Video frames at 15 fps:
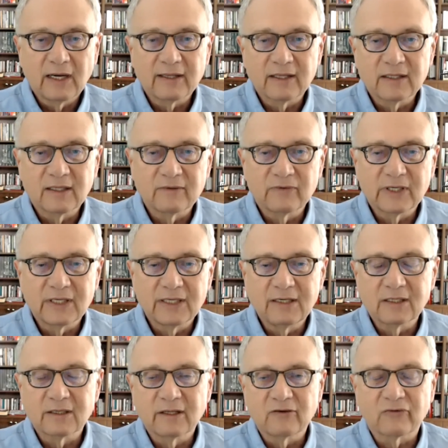I think dividend
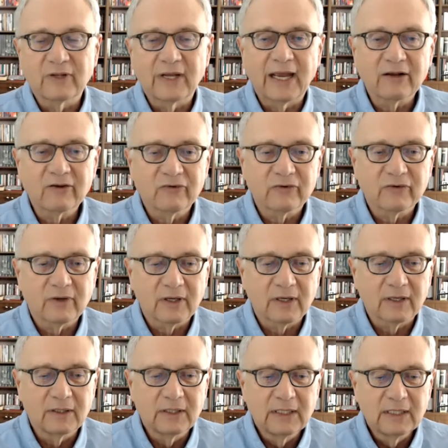yielding stocks,
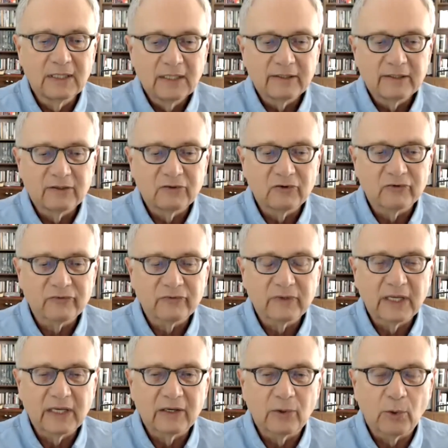you're just
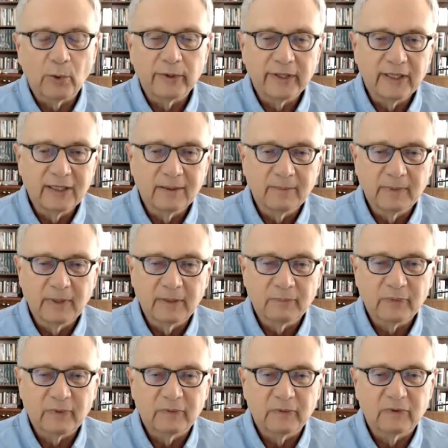holding them
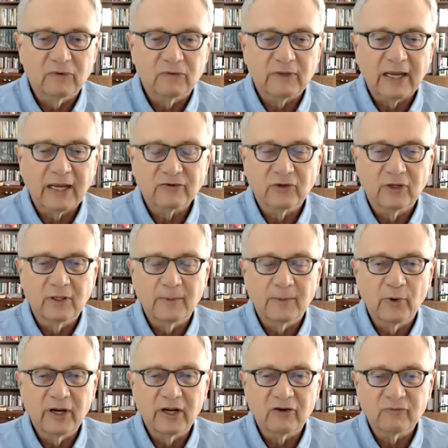and stashing them
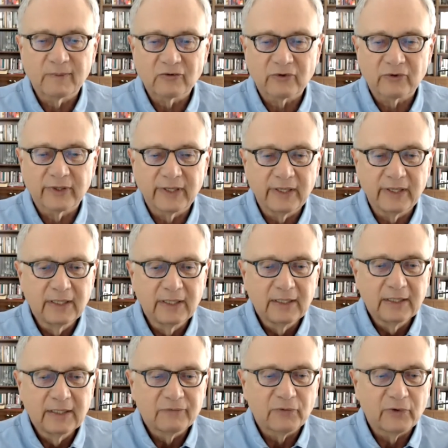away, especially
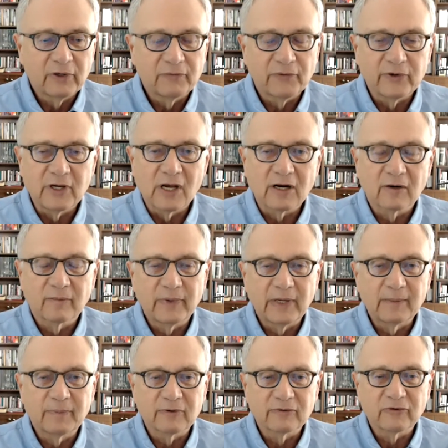for younger
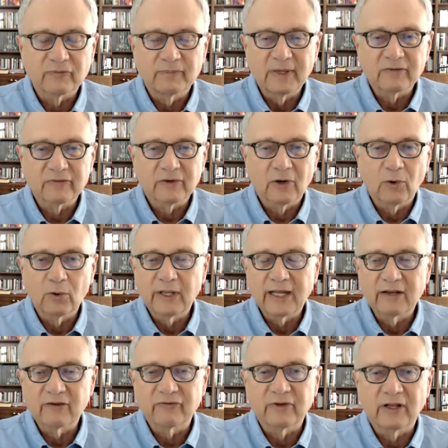people, just makes a whole
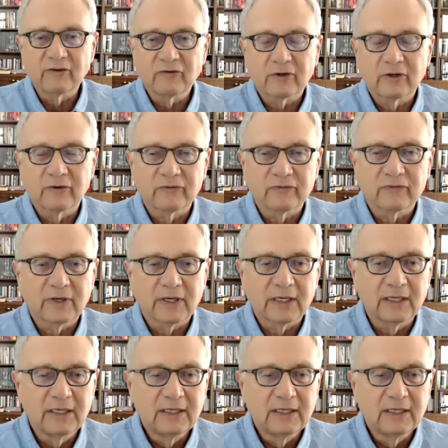lot of sense because